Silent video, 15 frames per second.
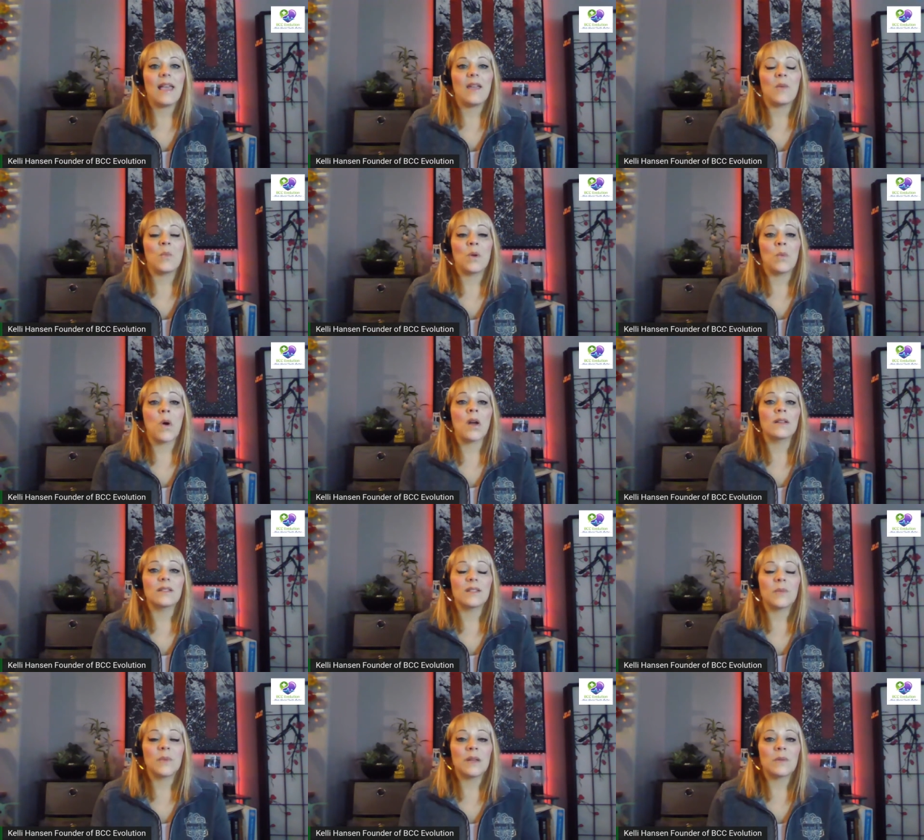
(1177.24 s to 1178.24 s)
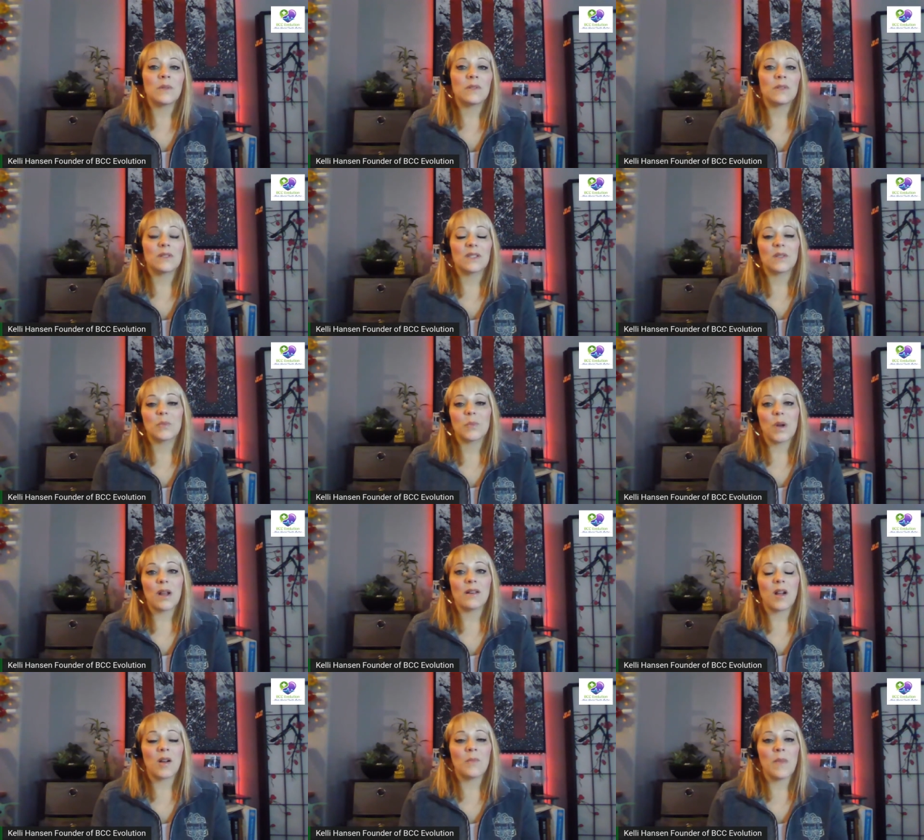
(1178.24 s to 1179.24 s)
and we want to be able to
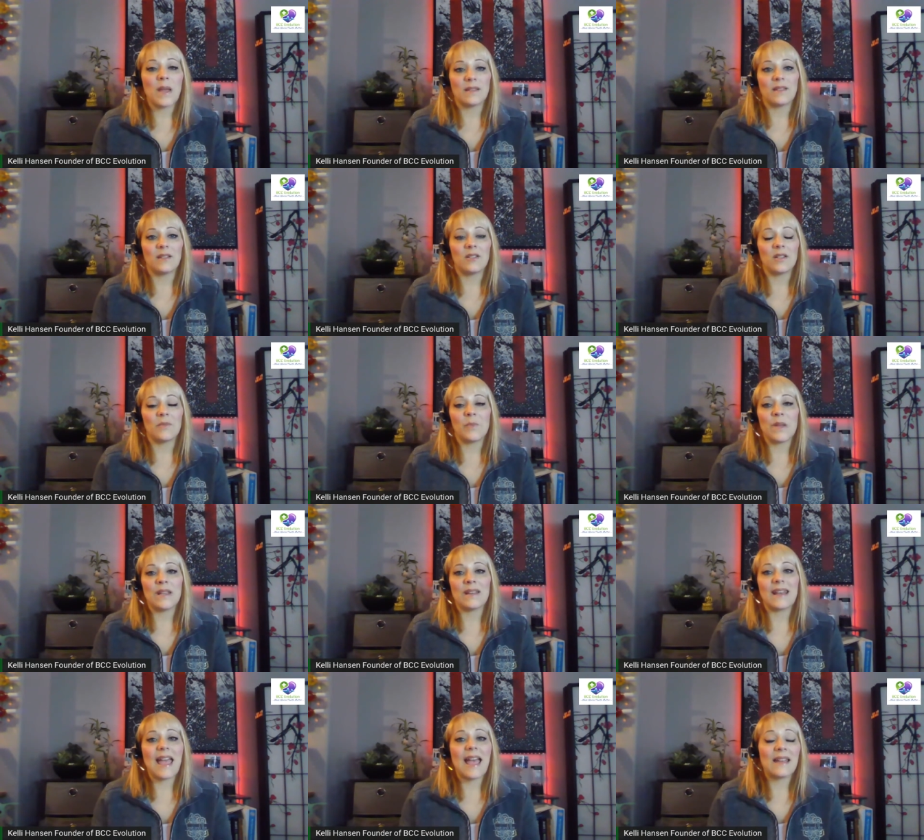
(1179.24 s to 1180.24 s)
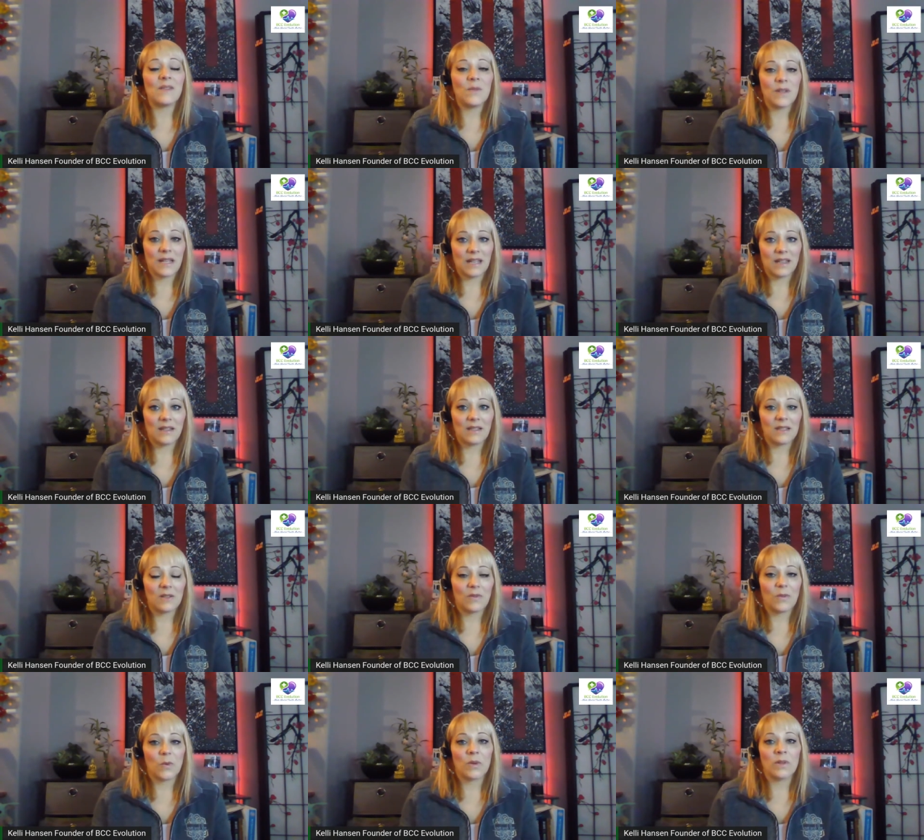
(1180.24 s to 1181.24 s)
spread our message and be an
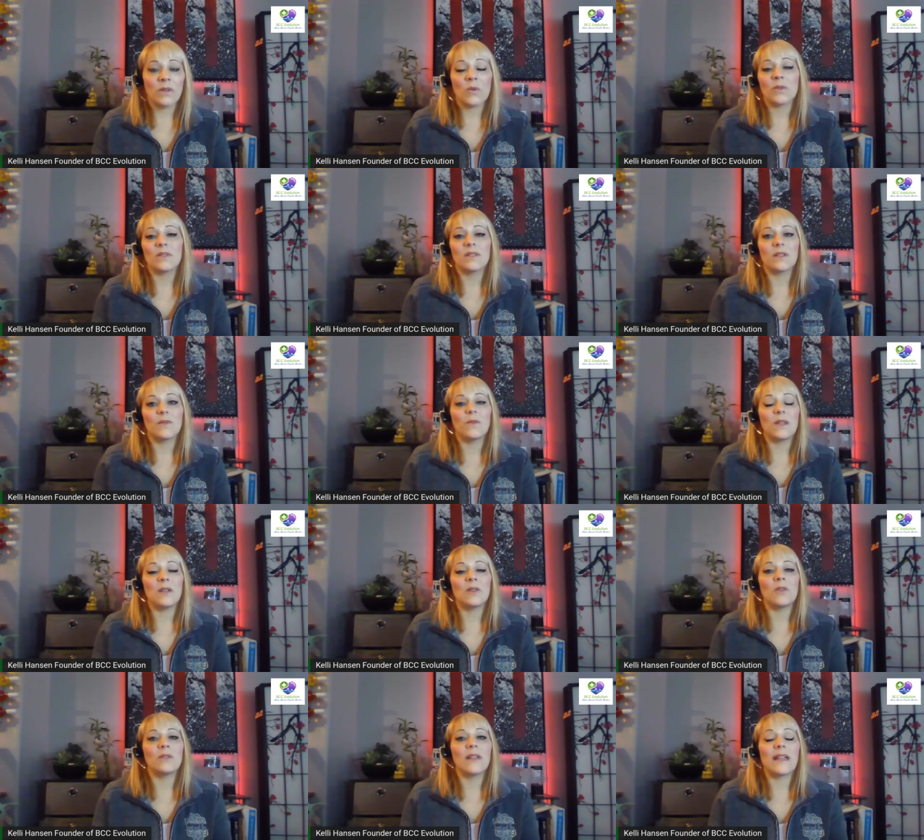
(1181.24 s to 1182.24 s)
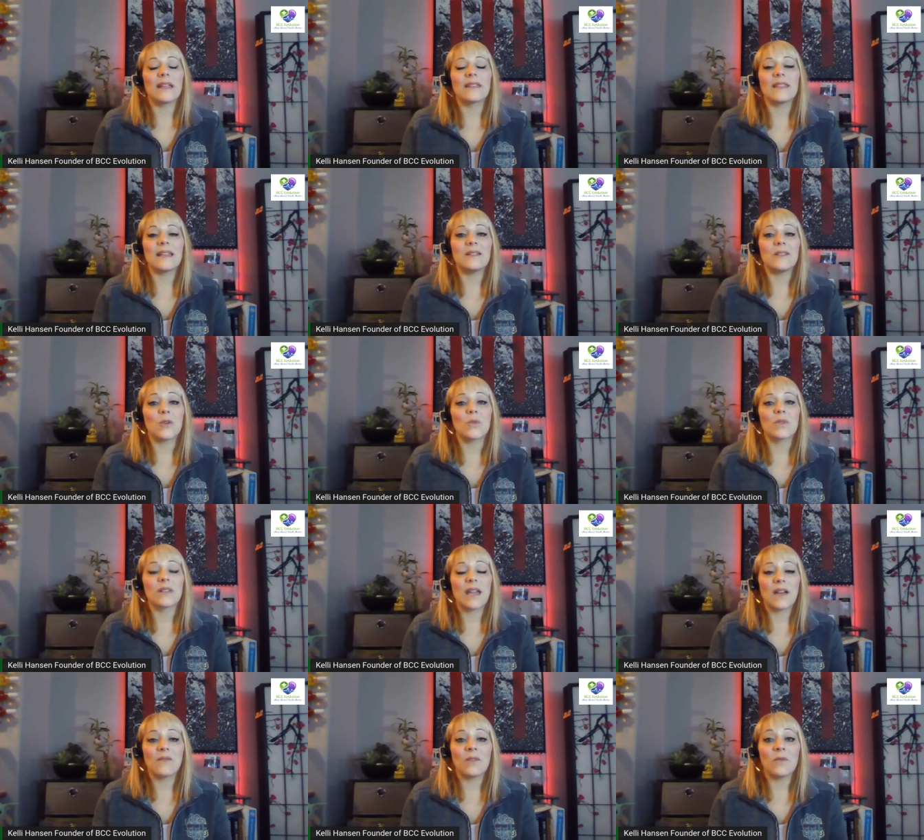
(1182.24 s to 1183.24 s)
advocate for those that feel like they don't
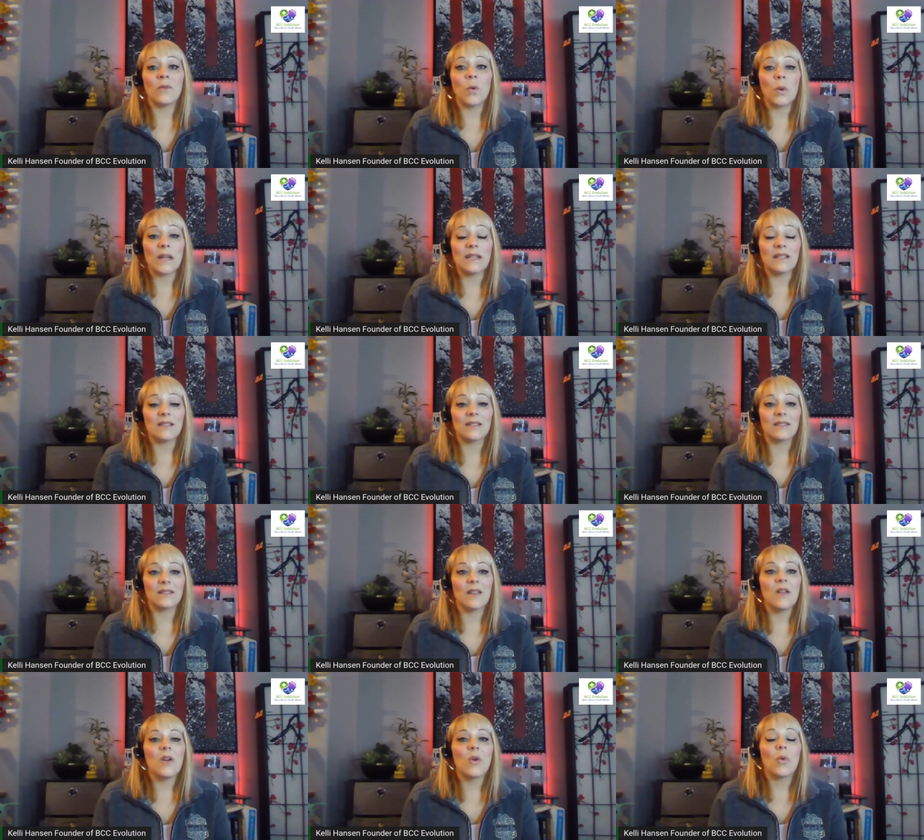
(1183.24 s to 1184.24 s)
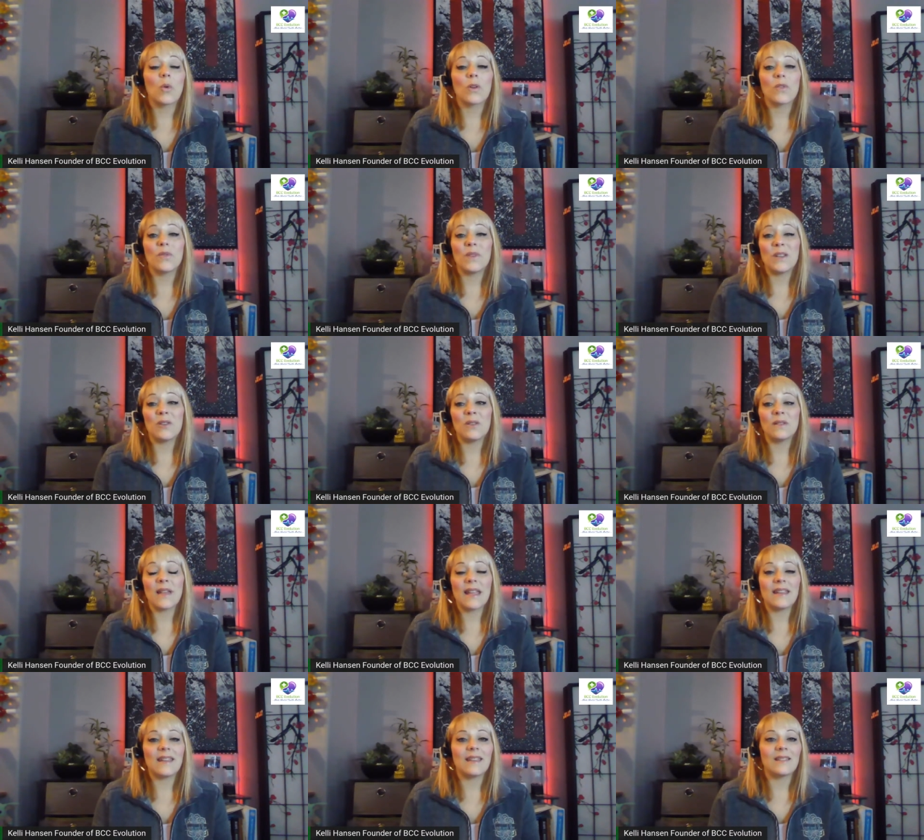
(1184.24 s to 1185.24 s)
have a voice or feel
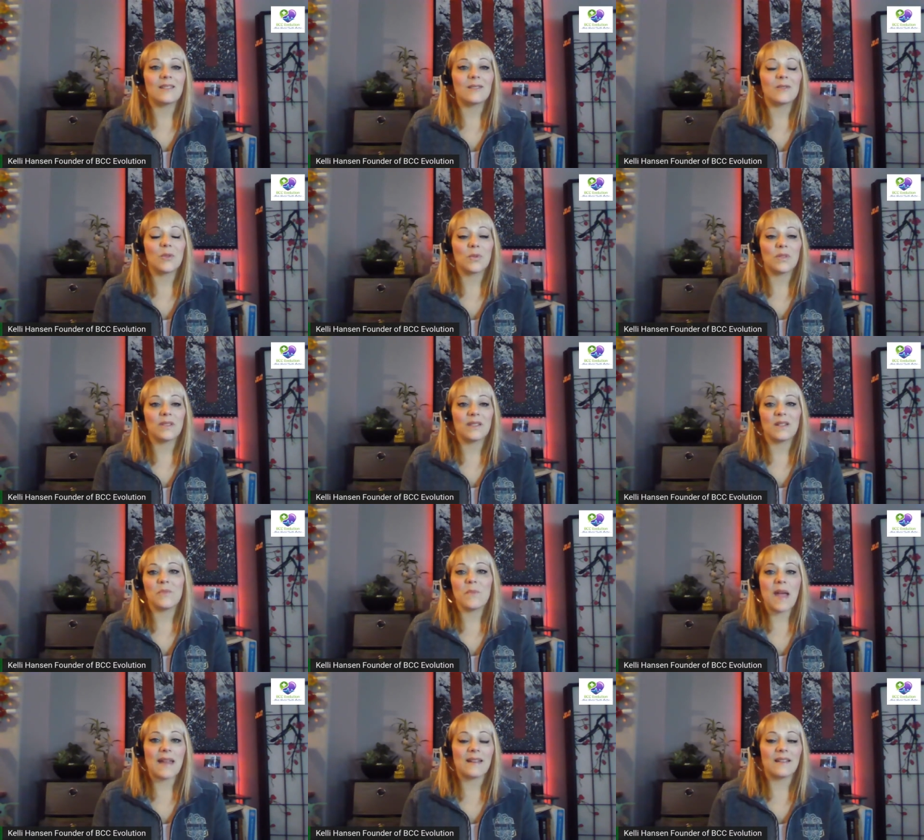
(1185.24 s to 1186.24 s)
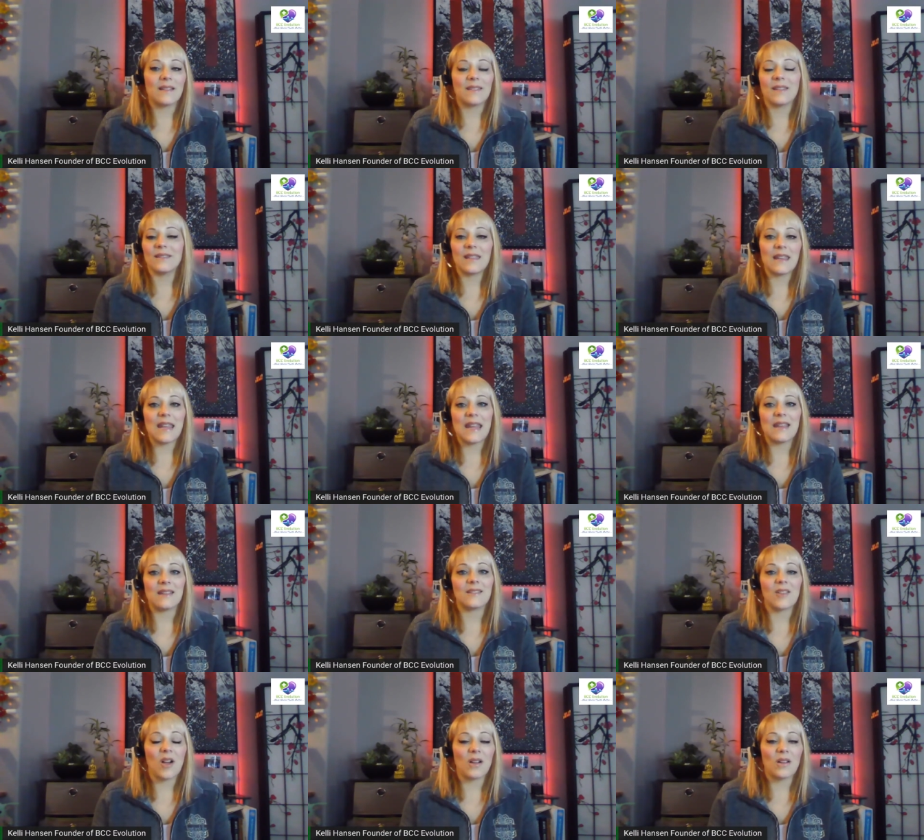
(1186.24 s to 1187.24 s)
like it's so stigmatic that they
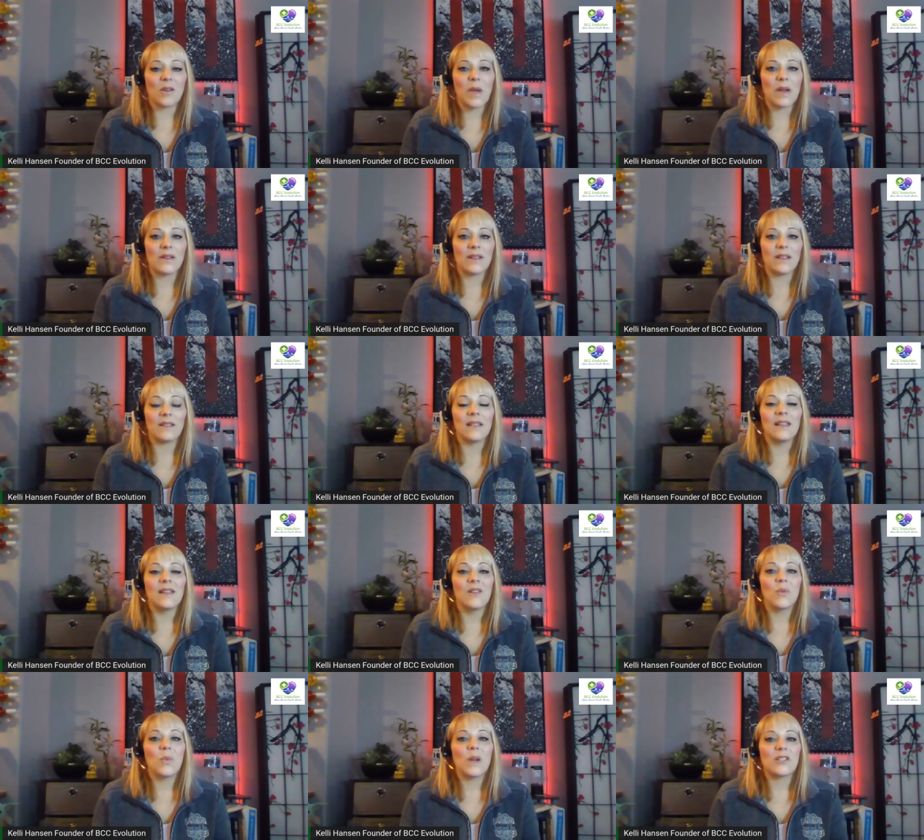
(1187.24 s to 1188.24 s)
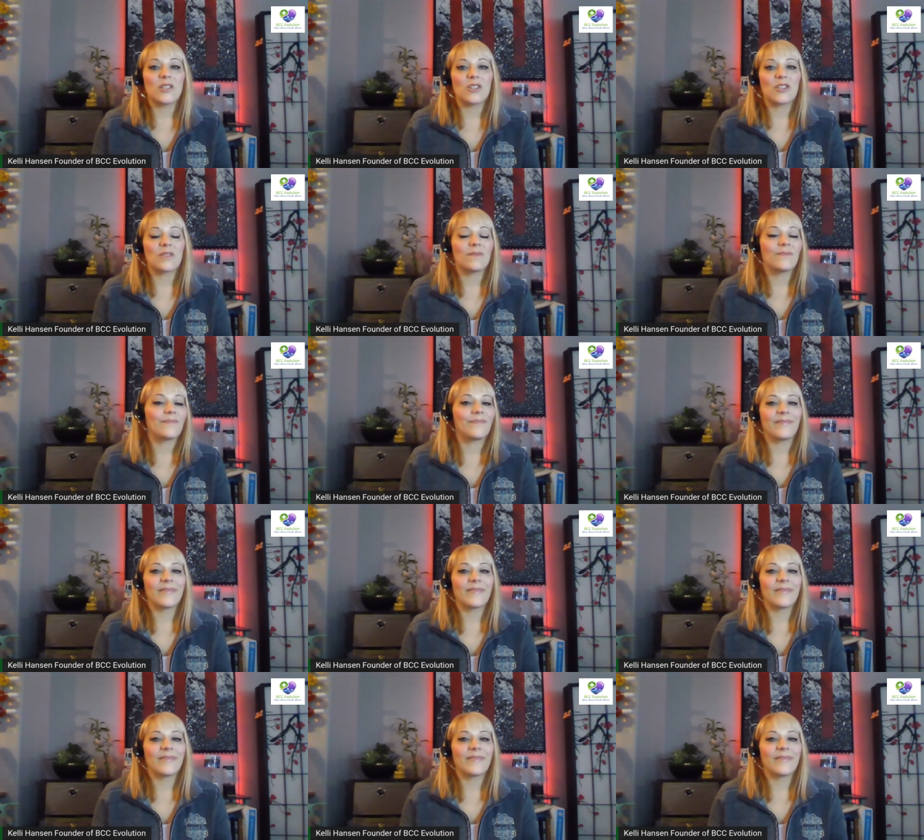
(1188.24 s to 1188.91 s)
can't talk about it, which